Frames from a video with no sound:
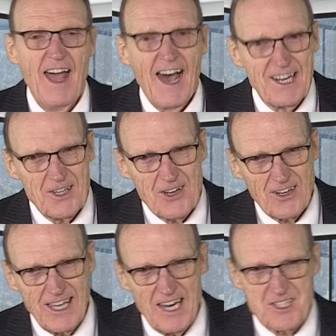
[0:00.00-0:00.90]
Another
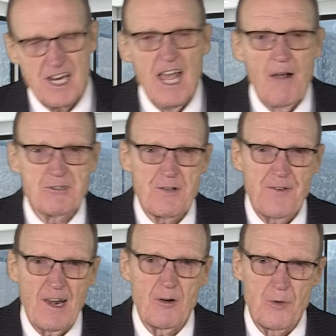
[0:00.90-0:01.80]
occasion, it was a
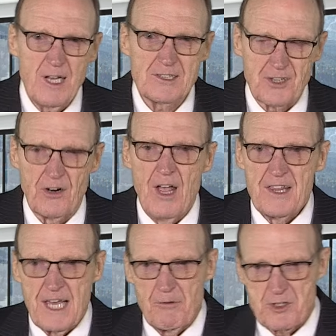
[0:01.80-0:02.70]
fellow realtor
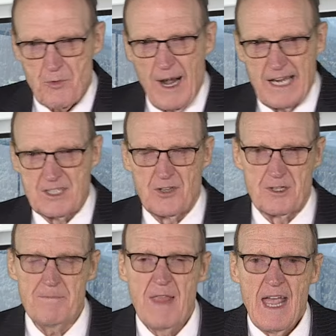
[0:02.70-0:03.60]
that was renting to
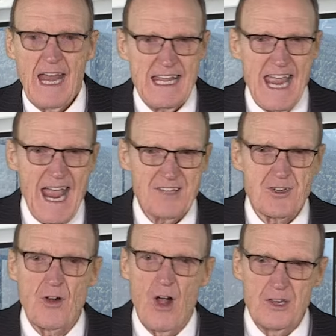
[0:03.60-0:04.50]
them, and he
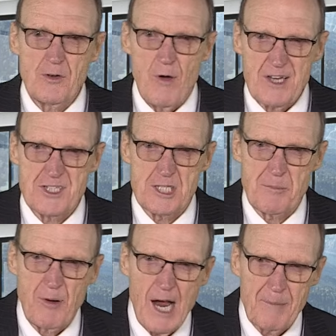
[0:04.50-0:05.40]
answered all the questions
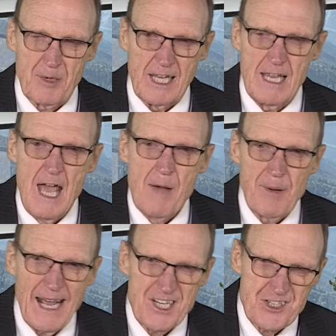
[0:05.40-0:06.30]
properly,
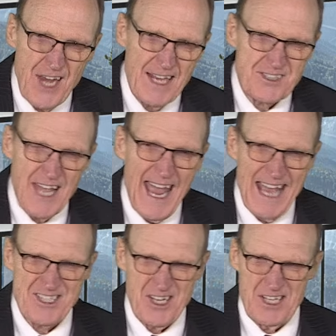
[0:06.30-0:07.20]
but I sensed the
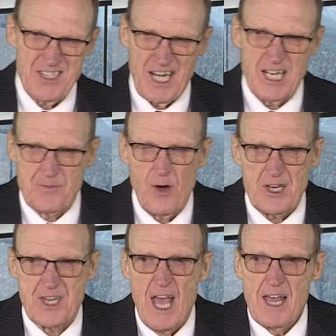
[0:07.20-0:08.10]
hesitancy in his
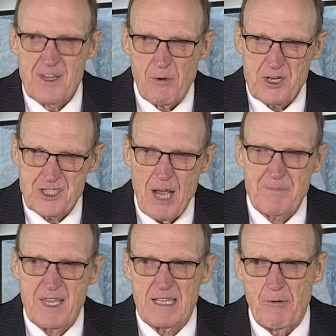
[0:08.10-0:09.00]
voice. There was
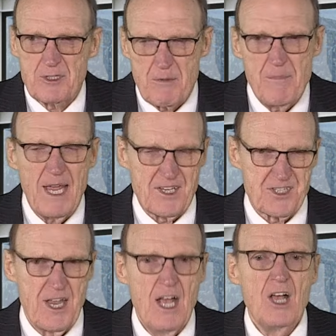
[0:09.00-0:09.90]
something that was
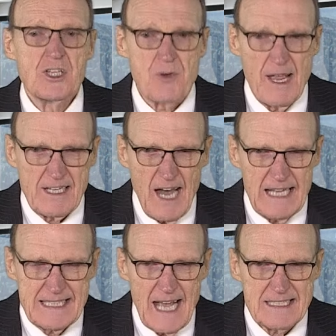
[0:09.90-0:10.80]
amiss. So I
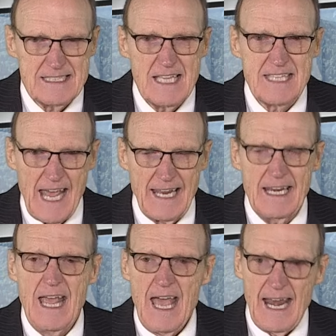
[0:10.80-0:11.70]
contacted the tenant,
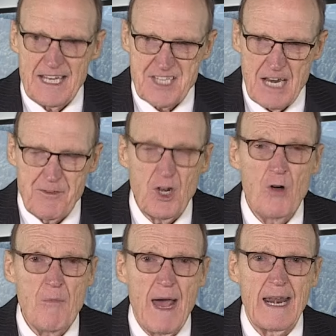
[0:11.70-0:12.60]
and I said, if you
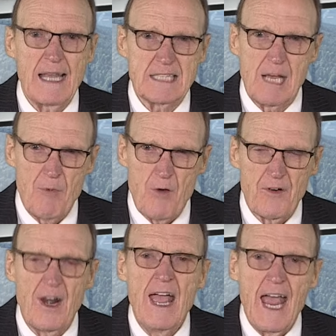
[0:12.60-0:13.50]
don't mind, I'd like to come
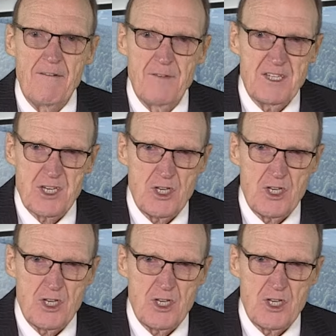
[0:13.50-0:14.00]
over and visit